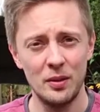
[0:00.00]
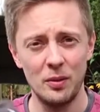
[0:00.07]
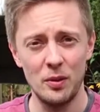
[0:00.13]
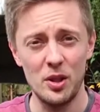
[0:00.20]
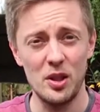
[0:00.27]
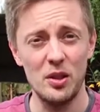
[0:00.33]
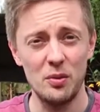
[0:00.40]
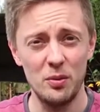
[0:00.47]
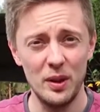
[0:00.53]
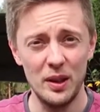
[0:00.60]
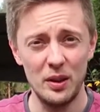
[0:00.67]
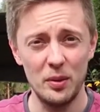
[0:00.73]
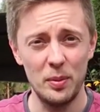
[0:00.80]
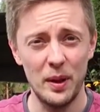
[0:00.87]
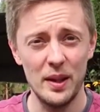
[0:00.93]
which is a really
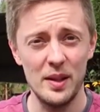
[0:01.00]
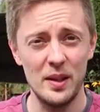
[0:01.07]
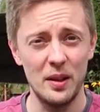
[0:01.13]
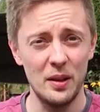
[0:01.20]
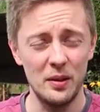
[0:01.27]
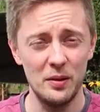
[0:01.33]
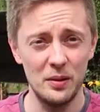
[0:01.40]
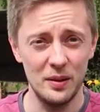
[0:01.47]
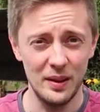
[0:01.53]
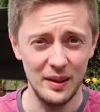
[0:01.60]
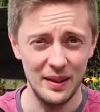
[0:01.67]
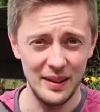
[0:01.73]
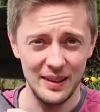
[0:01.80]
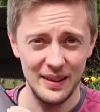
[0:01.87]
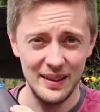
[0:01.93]
good place to go
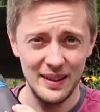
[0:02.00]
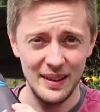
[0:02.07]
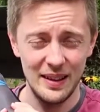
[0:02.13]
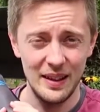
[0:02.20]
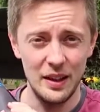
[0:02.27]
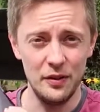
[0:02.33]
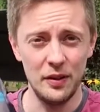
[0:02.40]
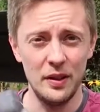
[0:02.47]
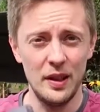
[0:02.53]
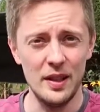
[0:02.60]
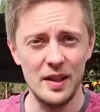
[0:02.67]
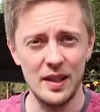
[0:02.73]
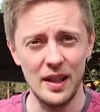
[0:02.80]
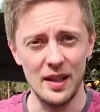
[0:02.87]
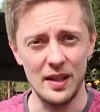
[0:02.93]
if you
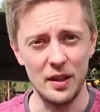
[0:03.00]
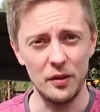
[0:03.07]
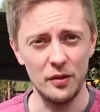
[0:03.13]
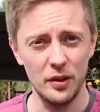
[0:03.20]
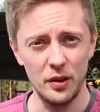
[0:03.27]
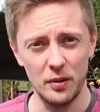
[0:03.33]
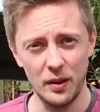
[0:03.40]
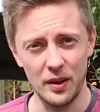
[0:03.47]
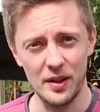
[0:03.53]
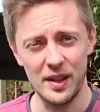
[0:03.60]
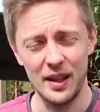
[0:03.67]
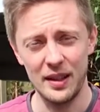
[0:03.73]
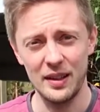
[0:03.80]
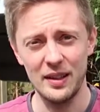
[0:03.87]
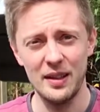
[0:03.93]
need to get stuff for your
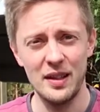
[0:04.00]
rucksack.